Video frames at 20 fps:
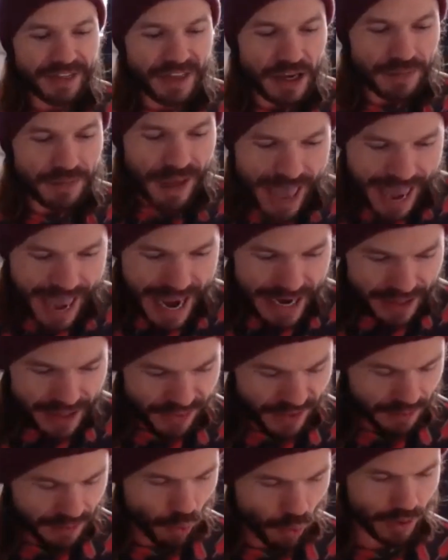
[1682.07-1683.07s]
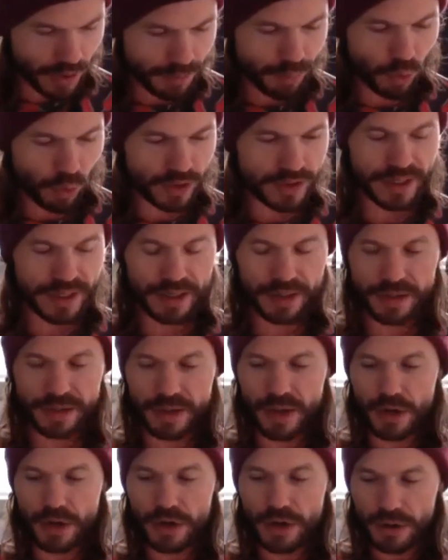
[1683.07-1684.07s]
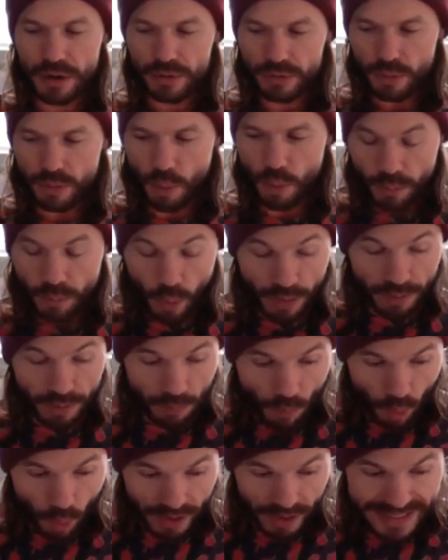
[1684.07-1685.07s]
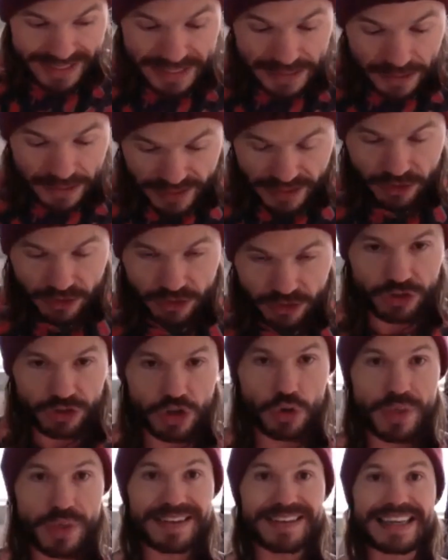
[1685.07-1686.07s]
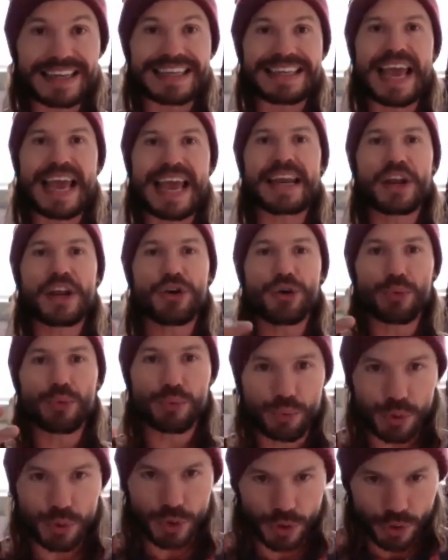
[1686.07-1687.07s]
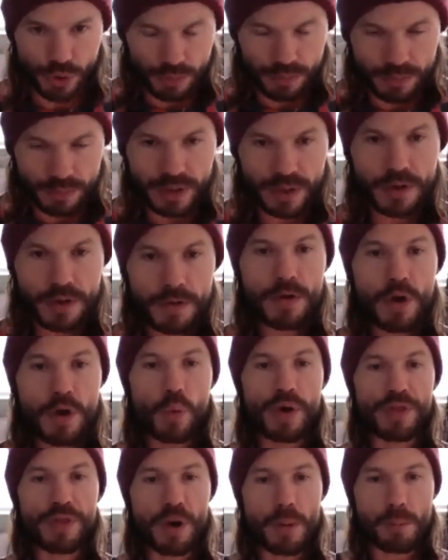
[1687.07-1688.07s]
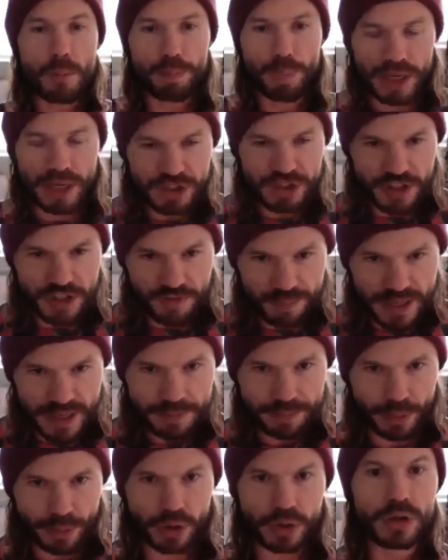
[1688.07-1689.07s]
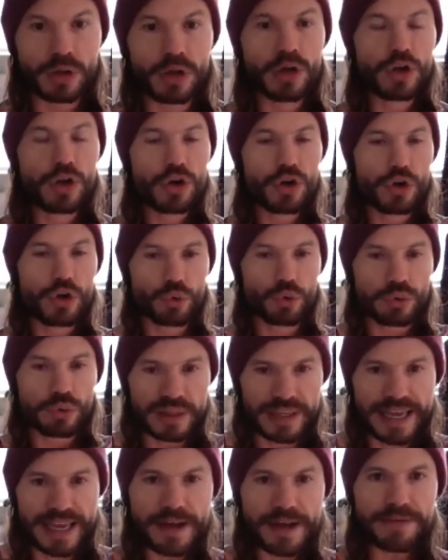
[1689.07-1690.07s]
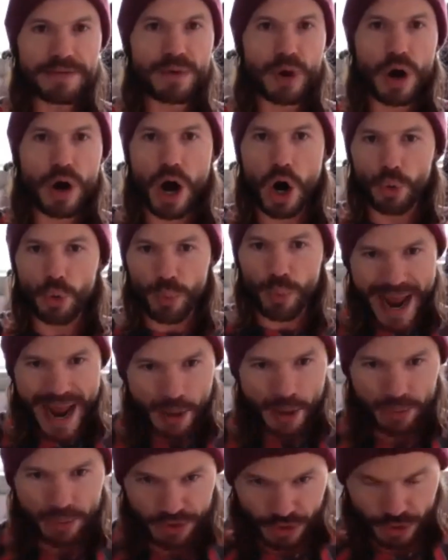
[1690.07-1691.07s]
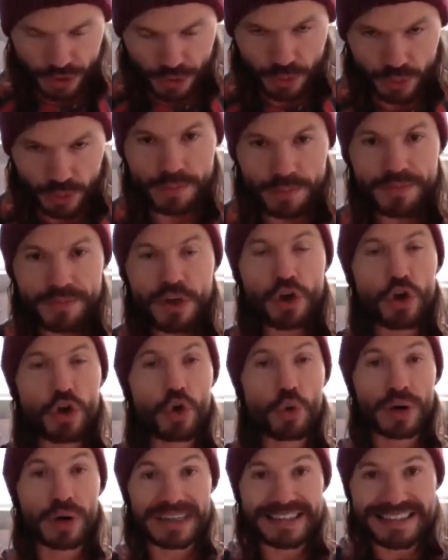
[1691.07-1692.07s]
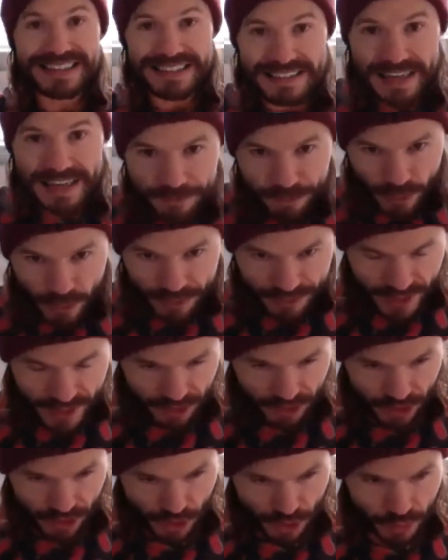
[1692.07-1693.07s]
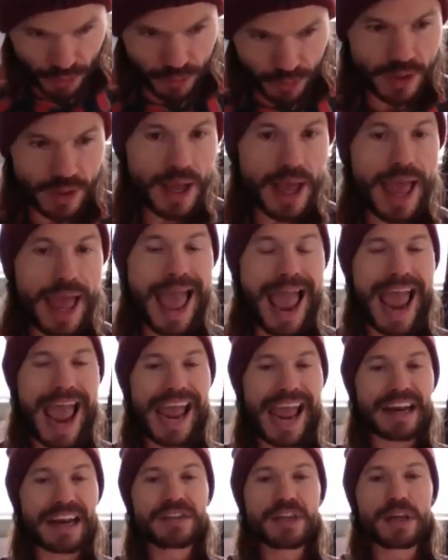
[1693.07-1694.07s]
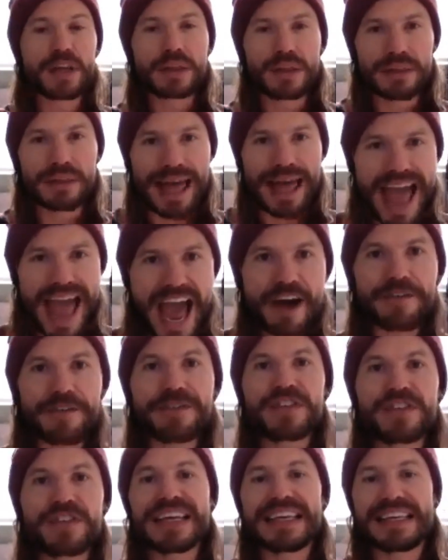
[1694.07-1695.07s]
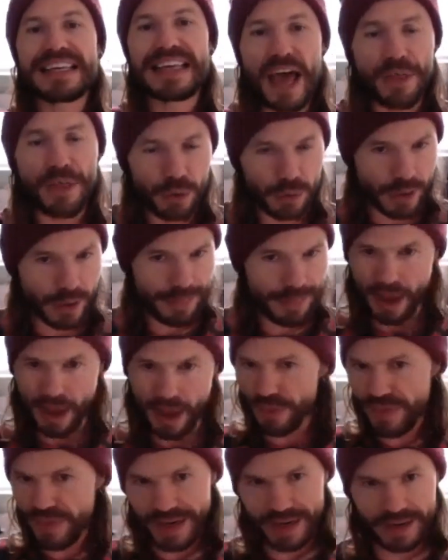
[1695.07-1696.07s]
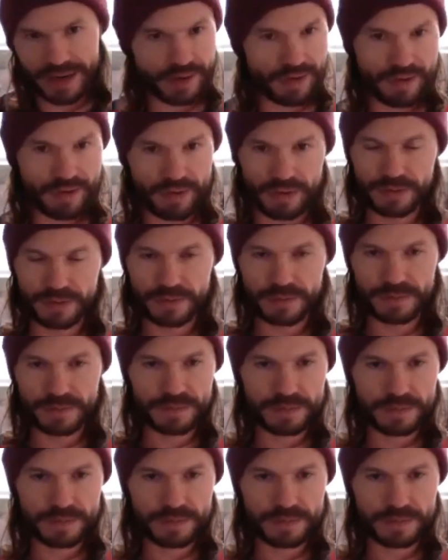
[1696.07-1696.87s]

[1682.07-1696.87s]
can't think of anything more important, more healing to do than to get in a room with a bunch of people who live around you, who are different than you, and to laugh together about things.